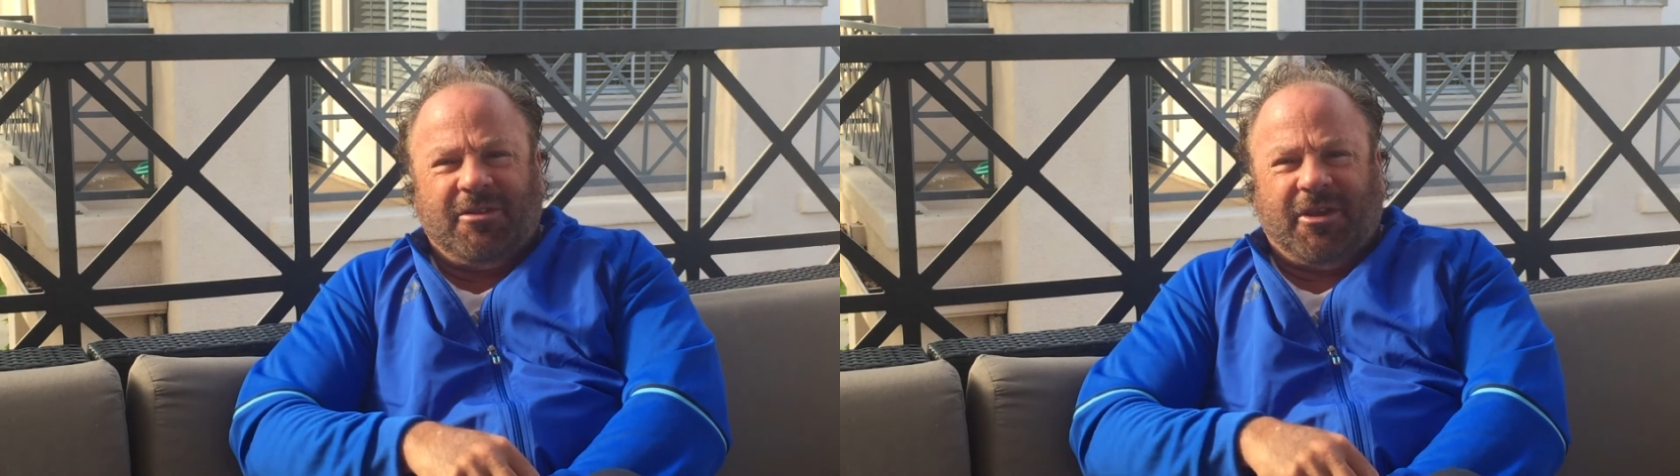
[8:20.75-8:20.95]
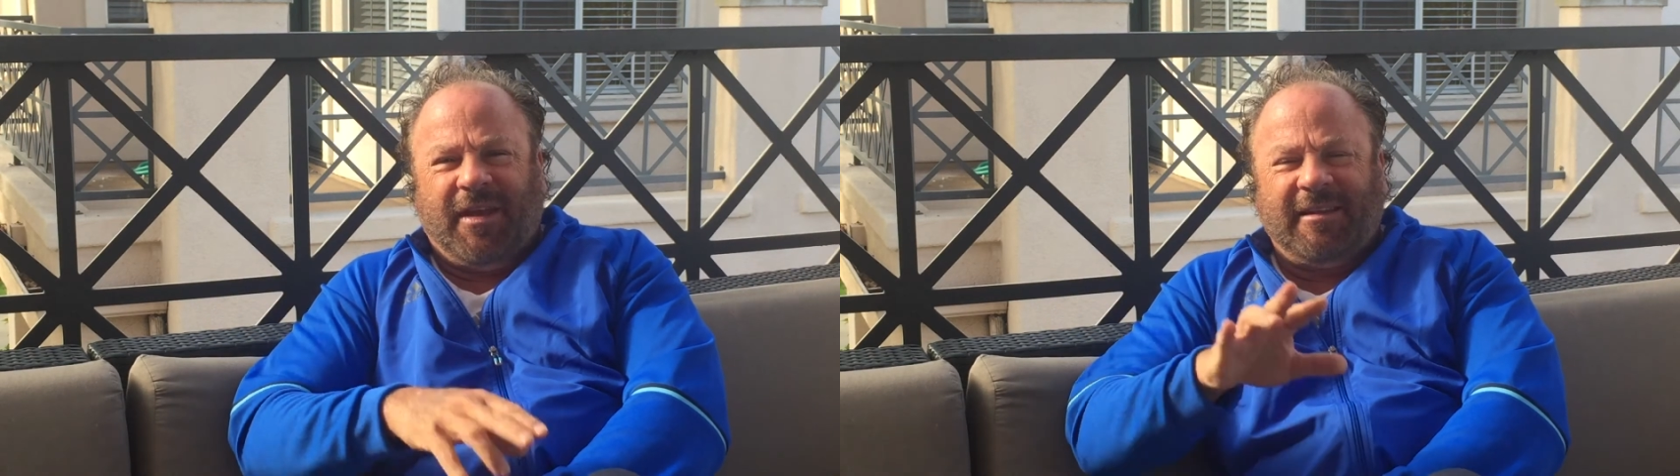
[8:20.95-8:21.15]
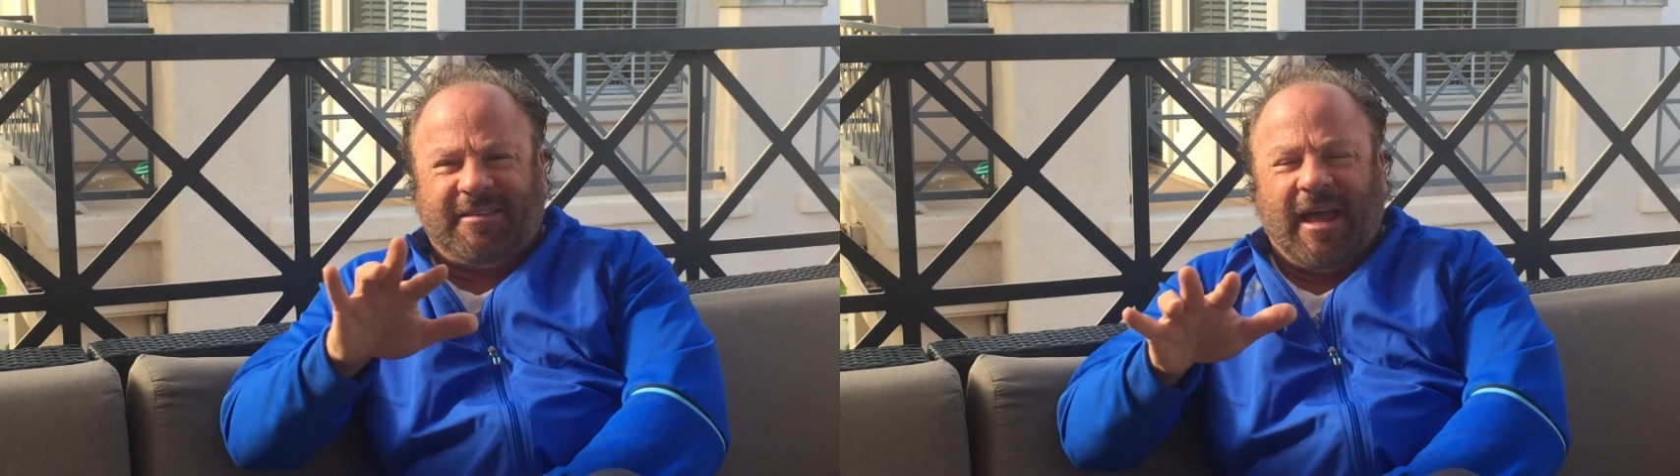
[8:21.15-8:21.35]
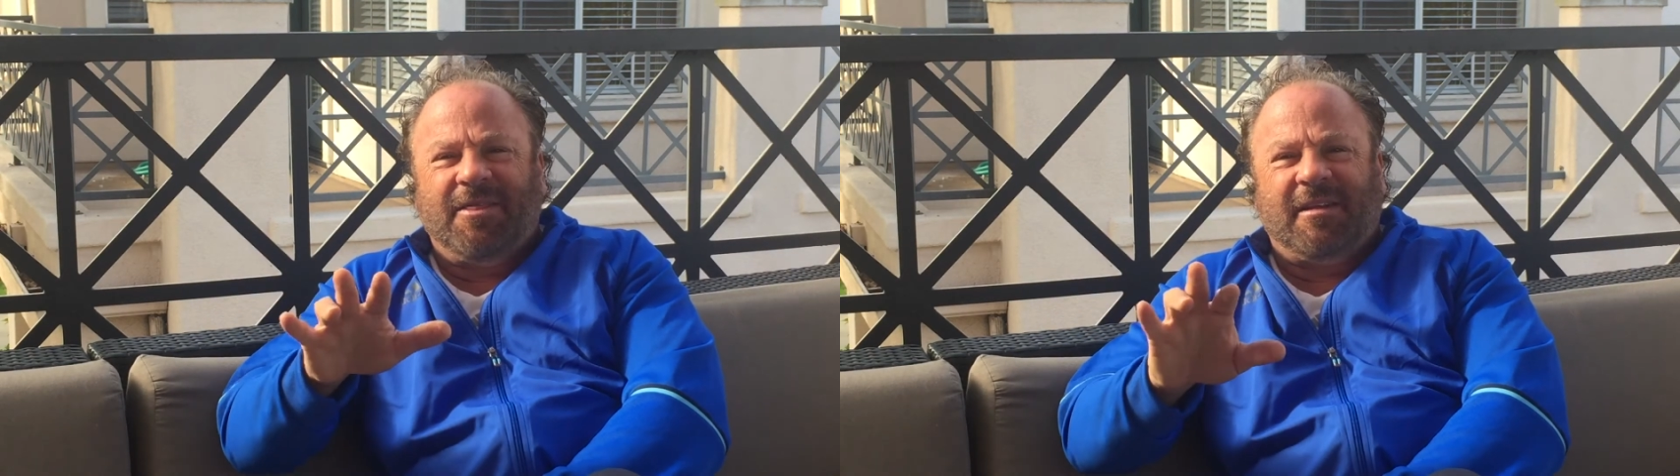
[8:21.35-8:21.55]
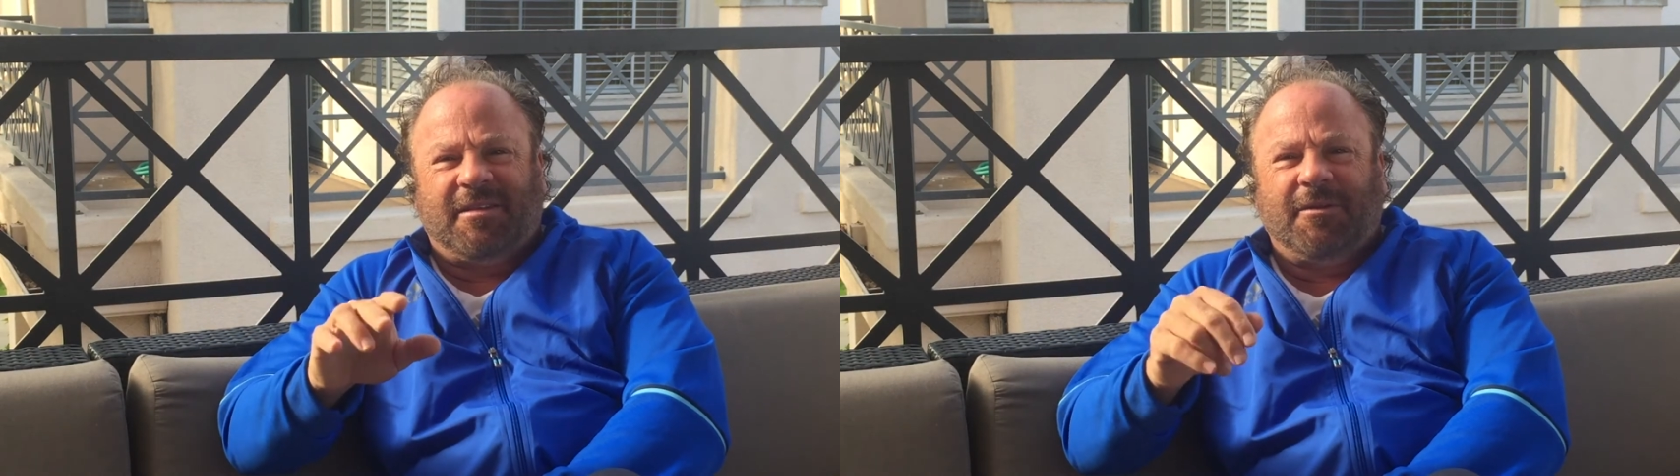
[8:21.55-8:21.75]
So they
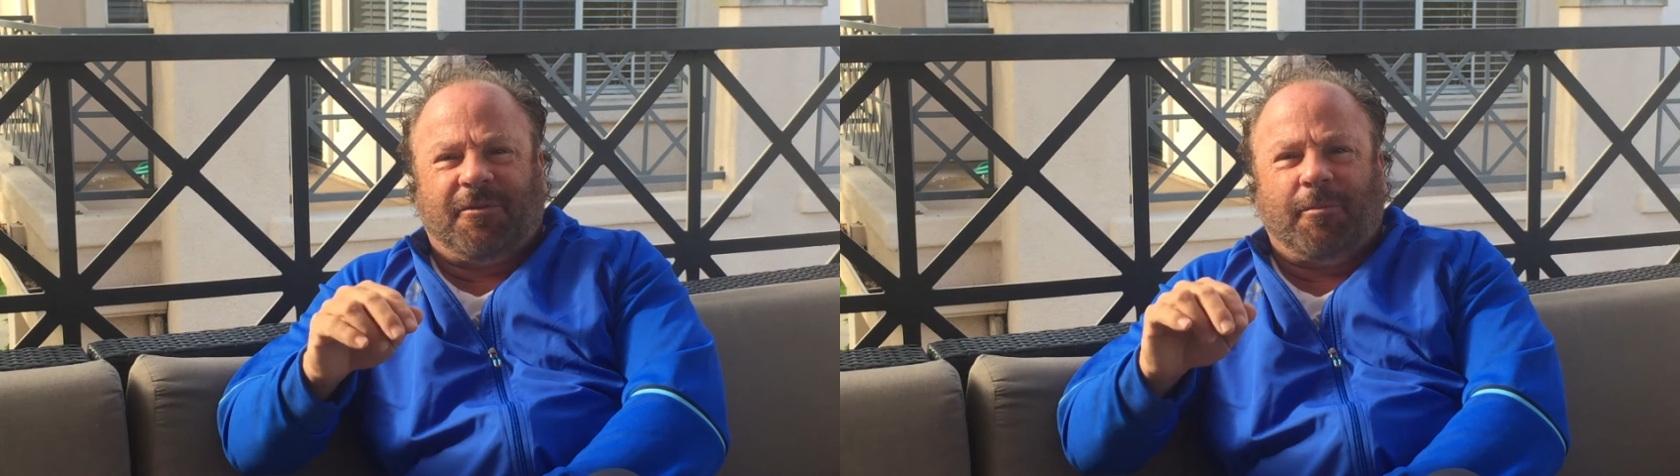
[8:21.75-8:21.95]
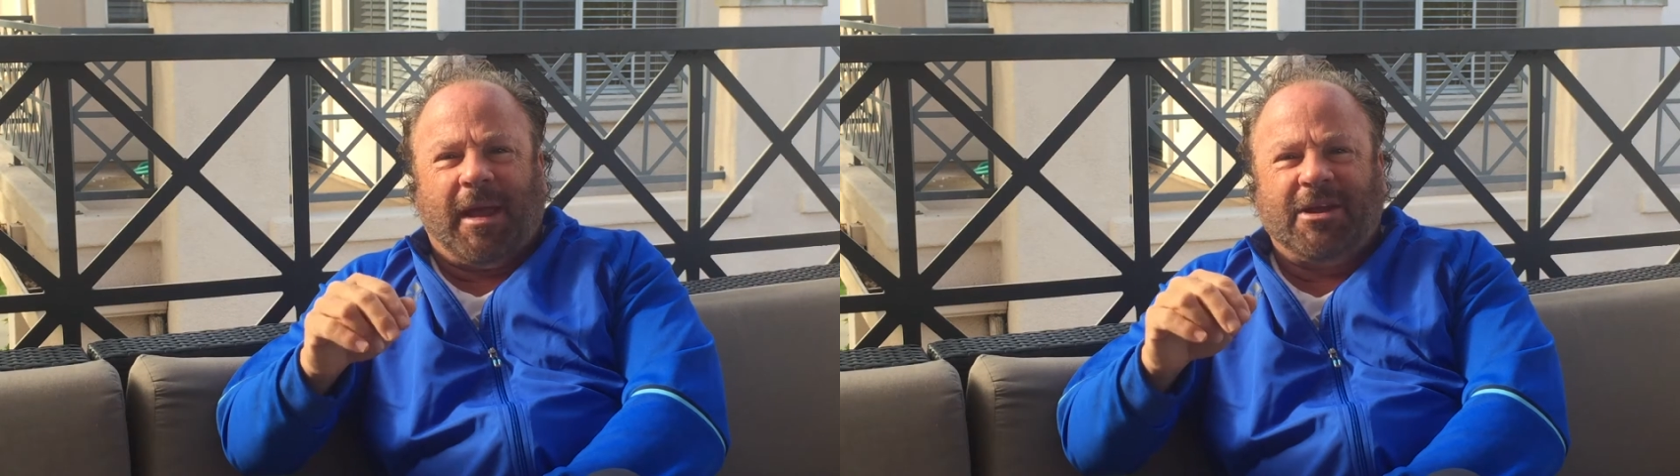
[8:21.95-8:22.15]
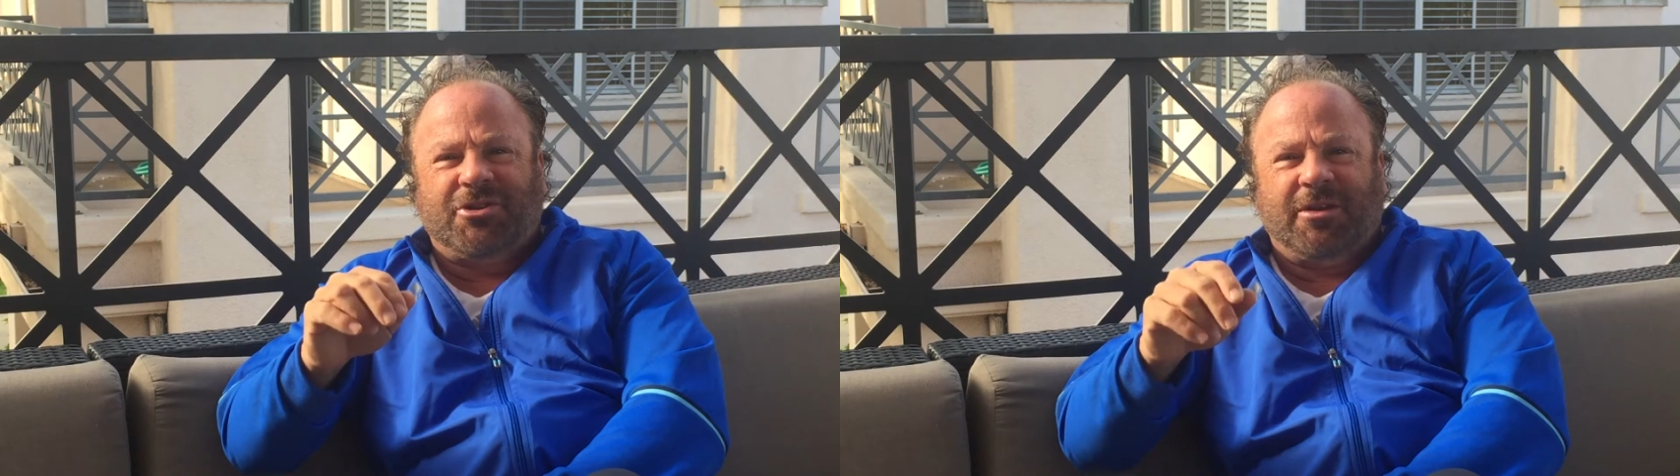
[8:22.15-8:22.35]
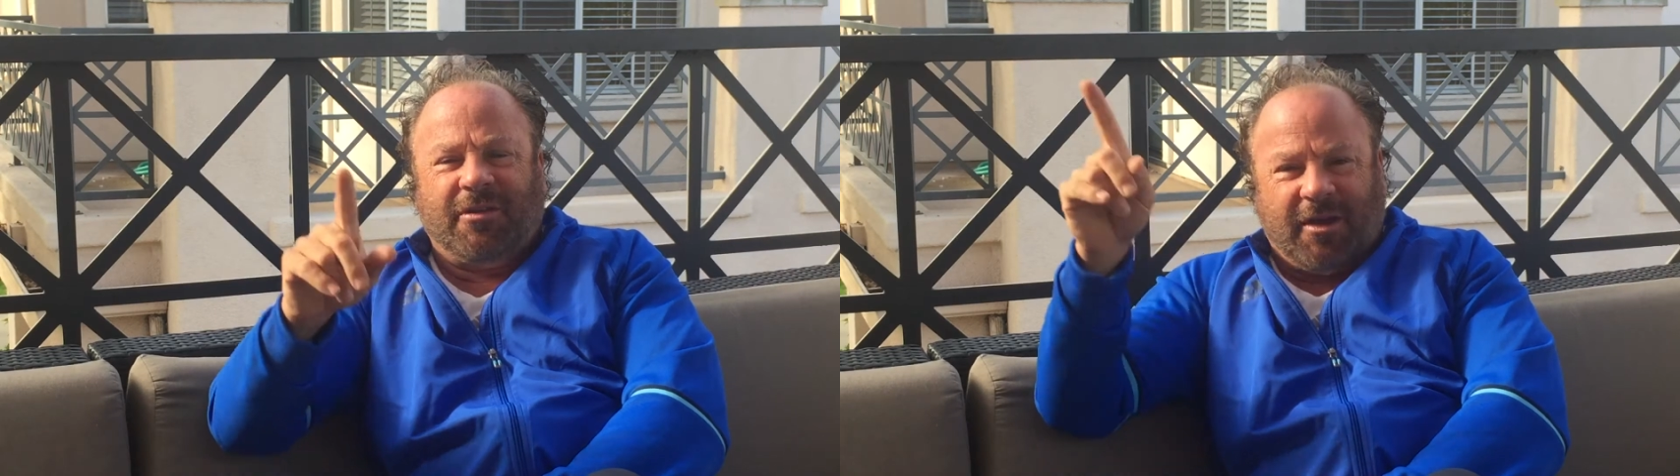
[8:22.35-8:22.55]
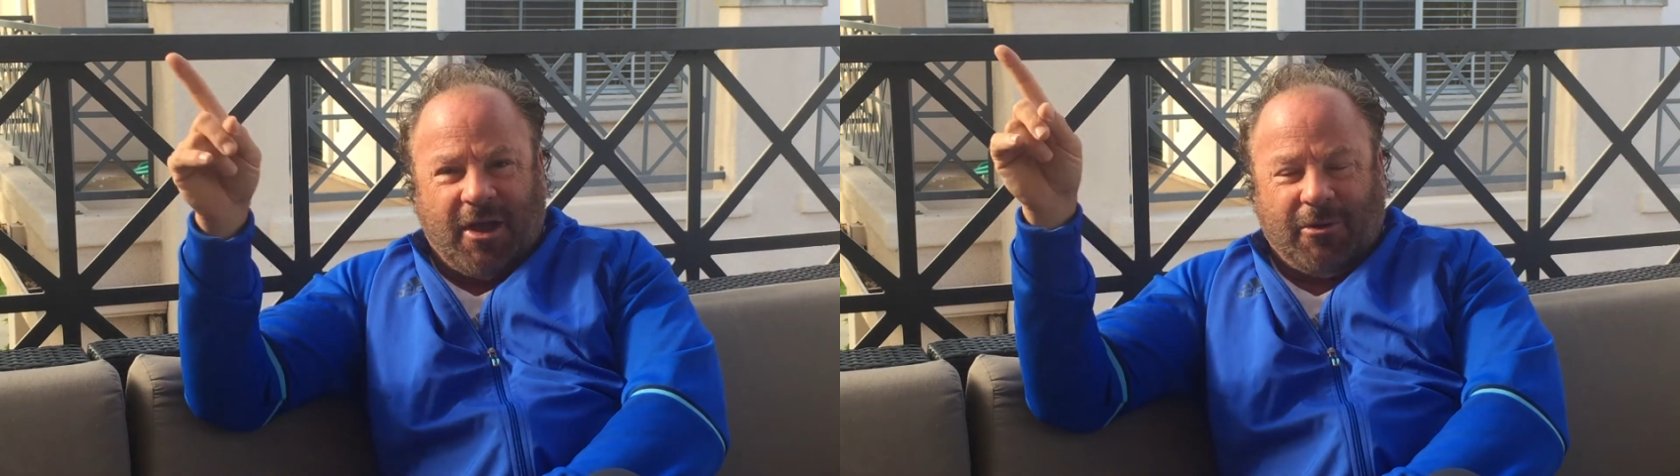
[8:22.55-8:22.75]
send this information
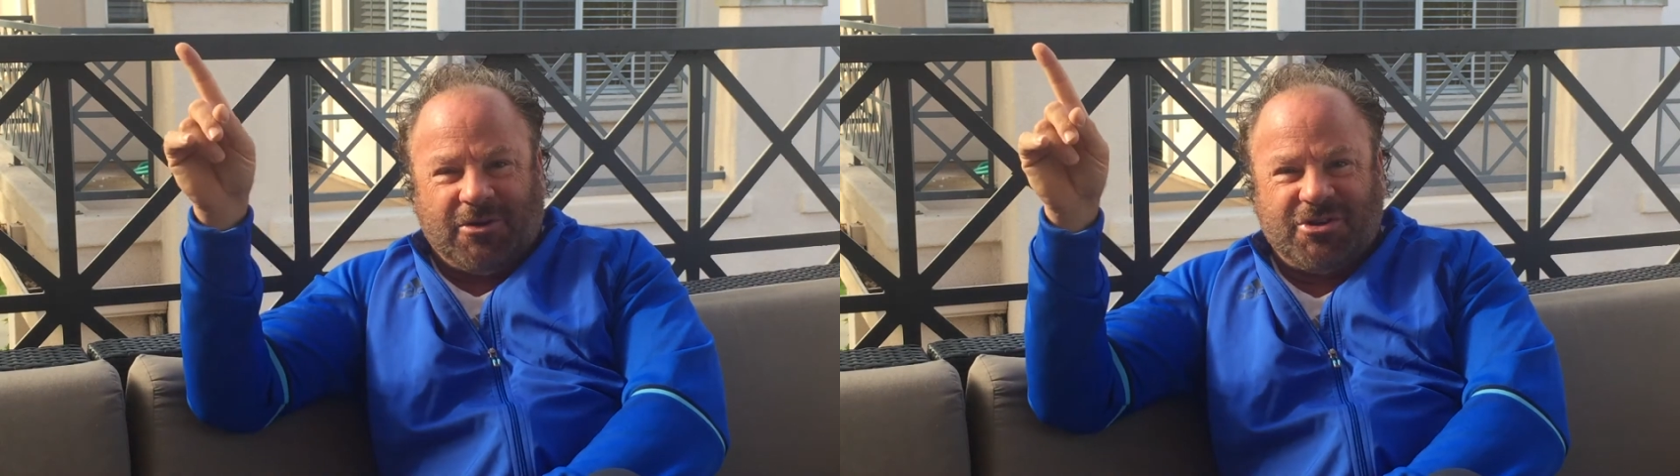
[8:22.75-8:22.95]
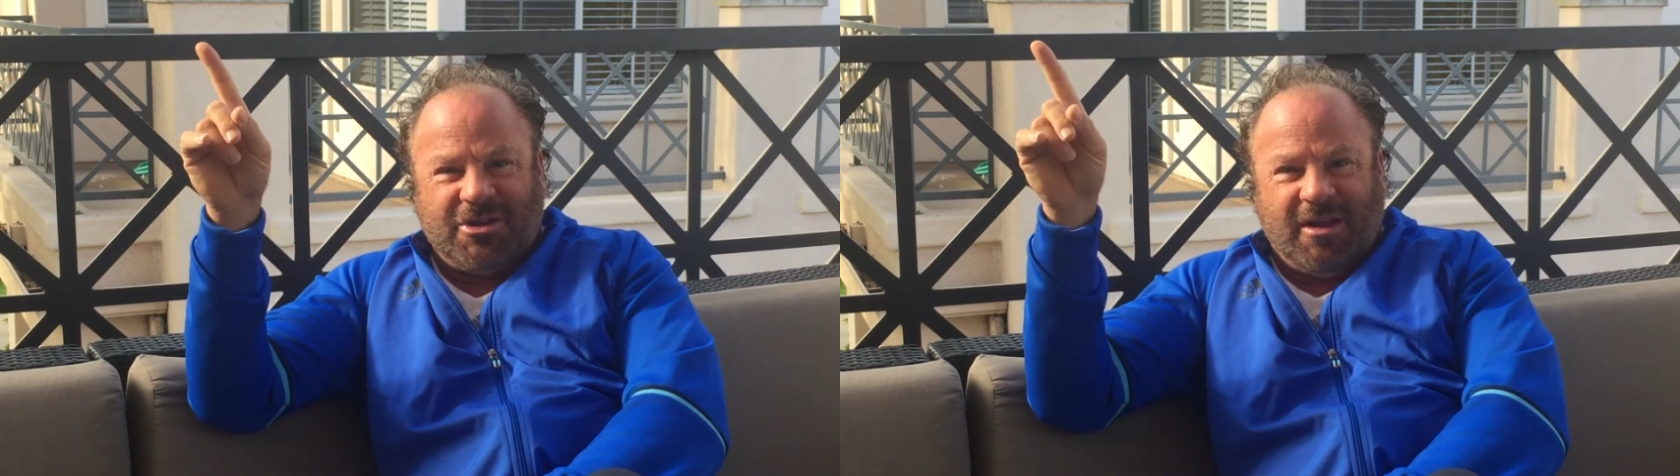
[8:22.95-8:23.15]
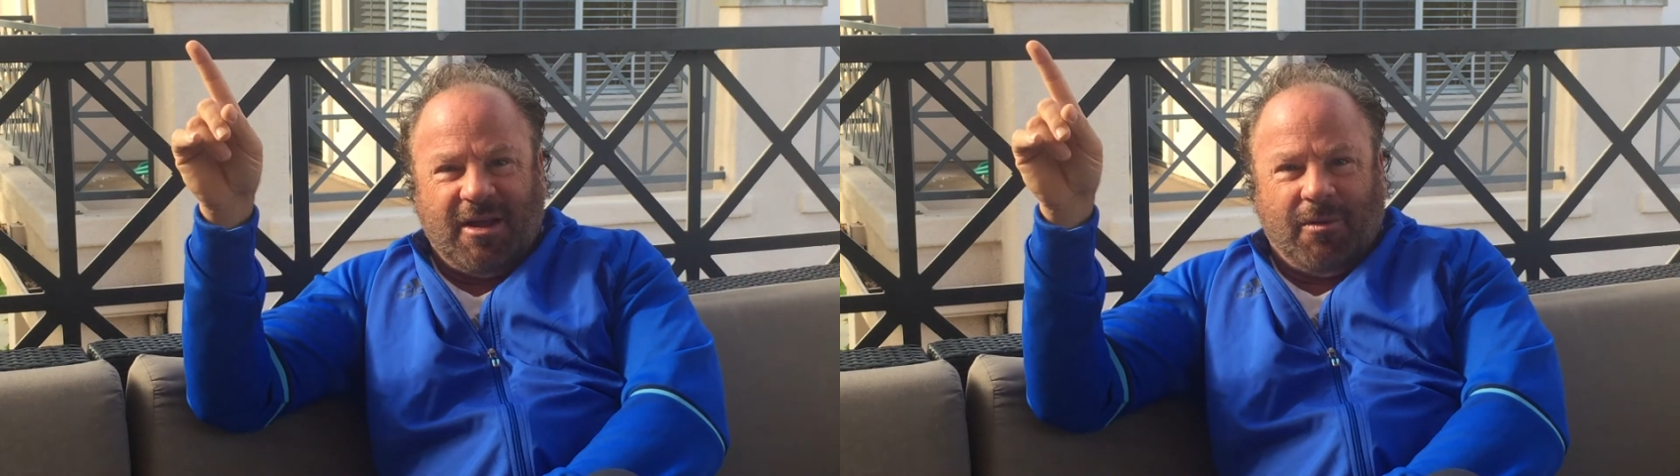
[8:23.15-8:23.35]
to the coach